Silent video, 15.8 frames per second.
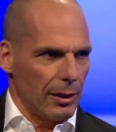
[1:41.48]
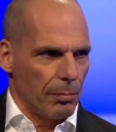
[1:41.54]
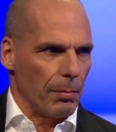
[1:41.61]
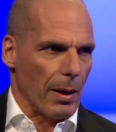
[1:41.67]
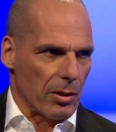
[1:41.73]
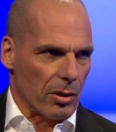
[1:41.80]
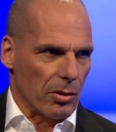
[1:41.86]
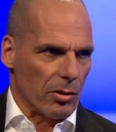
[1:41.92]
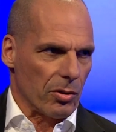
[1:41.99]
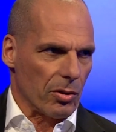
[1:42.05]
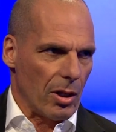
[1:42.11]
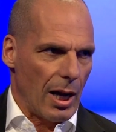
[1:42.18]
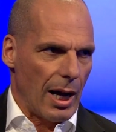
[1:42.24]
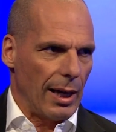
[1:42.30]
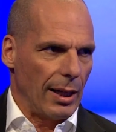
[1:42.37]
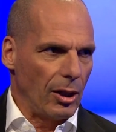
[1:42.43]
and Brussels,
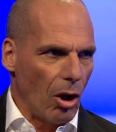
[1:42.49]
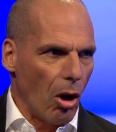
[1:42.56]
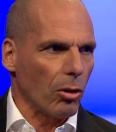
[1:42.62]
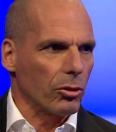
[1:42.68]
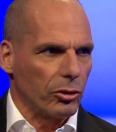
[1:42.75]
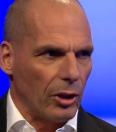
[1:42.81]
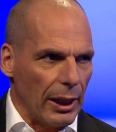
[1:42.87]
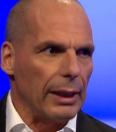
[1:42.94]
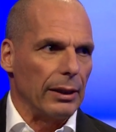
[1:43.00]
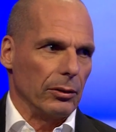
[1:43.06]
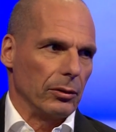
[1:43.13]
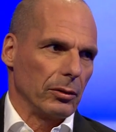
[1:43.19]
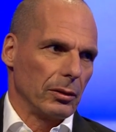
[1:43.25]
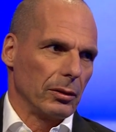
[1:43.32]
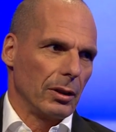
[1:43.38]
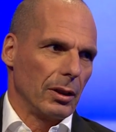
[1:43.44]
are locked in
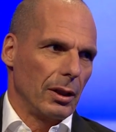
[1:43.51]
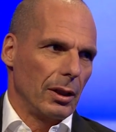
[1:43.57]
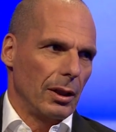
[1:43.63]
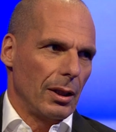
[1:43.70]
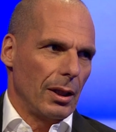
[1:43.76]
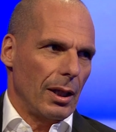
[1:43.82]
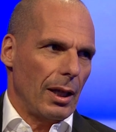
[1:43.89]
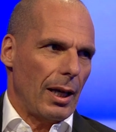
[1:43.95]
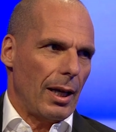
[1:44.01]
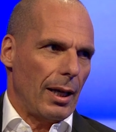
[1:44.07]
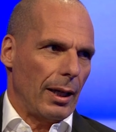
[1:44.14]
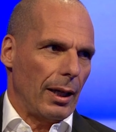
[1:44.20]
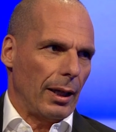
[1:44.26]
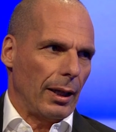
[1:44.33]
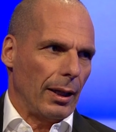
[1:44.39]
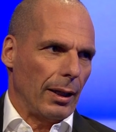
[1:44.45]

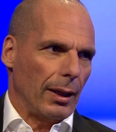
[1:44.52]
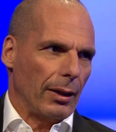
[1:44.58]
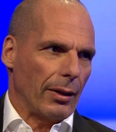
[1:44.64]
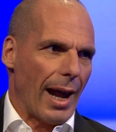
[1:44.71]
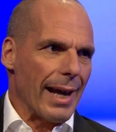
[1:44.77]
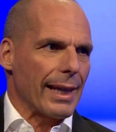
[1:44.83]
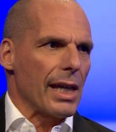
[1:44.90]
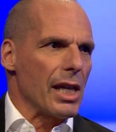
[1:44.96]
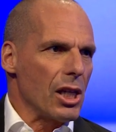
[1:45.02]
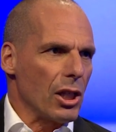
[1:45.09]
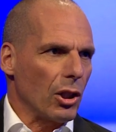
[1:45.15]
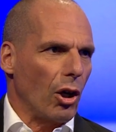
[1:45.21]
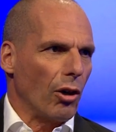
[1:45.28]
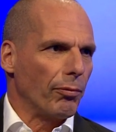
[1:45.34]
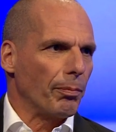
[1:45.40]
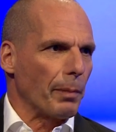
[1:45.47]
a ranking
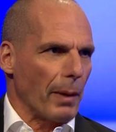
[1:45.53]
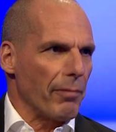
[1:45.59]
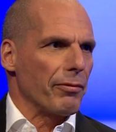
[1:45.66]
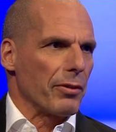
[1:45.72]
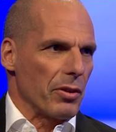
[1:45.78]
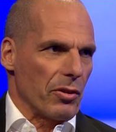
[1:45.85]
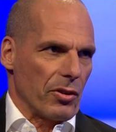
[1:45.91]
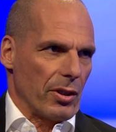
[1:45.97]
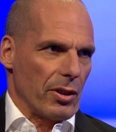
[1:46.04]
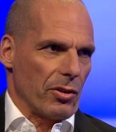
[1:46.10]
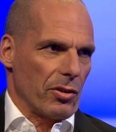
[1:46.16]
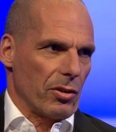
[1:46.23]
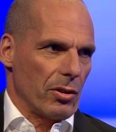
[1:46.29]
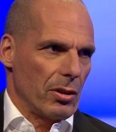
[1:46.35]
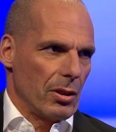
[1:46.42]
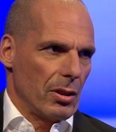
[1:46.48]
of
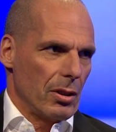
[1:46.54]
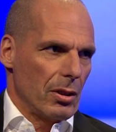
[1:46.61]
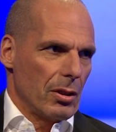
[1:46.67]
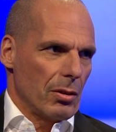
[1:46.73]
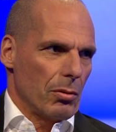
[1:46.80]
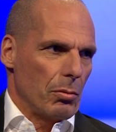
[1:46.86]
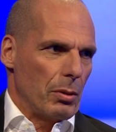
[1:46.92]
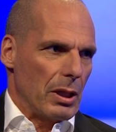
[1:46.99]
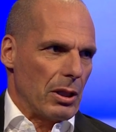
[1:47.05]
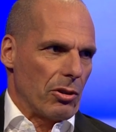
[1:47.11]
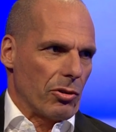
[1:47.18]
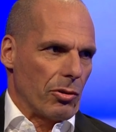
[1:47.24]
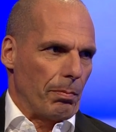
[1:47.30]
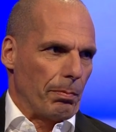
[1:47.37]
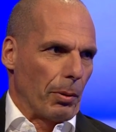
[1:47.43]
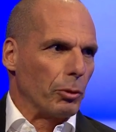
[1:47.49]
preferences
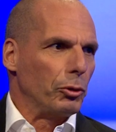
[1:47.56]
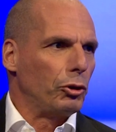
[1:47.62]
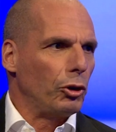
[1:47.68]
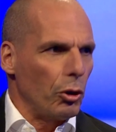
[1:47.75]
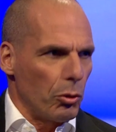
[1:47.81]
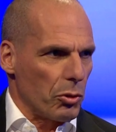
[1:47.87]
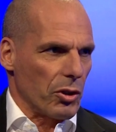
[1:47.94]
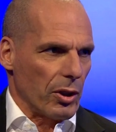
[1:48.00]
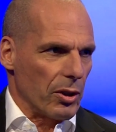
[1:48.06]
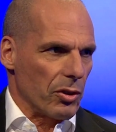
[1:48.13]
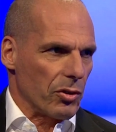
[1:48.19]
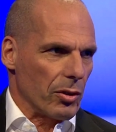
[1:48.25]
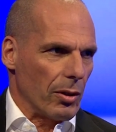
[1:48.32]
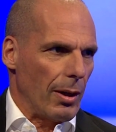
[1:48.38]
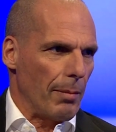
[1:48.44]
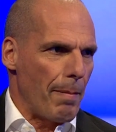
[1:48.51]
which
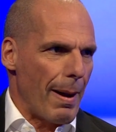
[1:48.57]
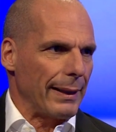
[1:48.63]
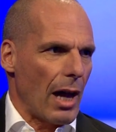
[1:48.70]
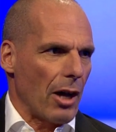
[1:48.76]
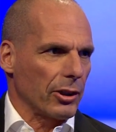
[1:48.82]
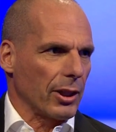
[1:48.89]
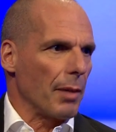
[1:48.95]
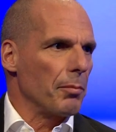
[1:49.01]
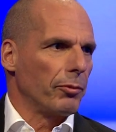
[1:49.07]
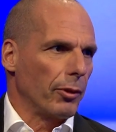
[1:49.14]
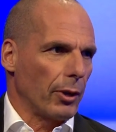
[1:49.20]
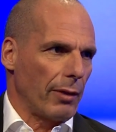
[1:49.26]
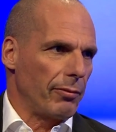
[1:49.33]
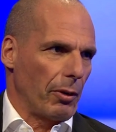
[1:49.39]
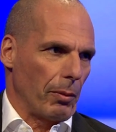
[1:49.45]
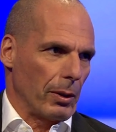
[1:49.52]
produces a bad outcome
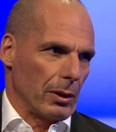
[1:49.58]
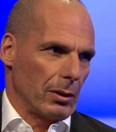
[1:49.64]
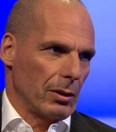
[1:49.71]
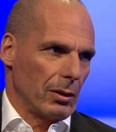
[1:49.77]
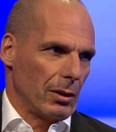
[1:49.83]
for everyone.